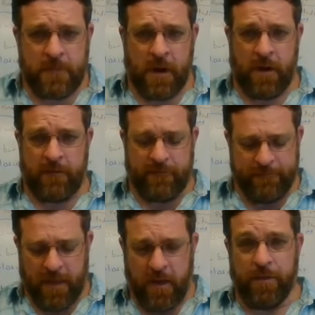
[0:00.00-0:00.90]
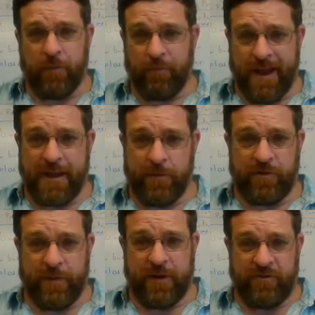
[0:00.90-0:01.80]
of the rate at
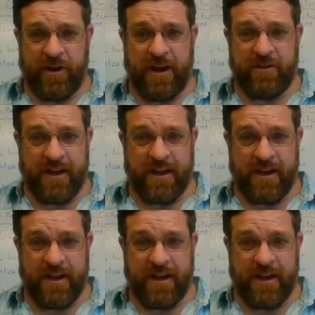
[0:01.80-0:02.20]
which we exchange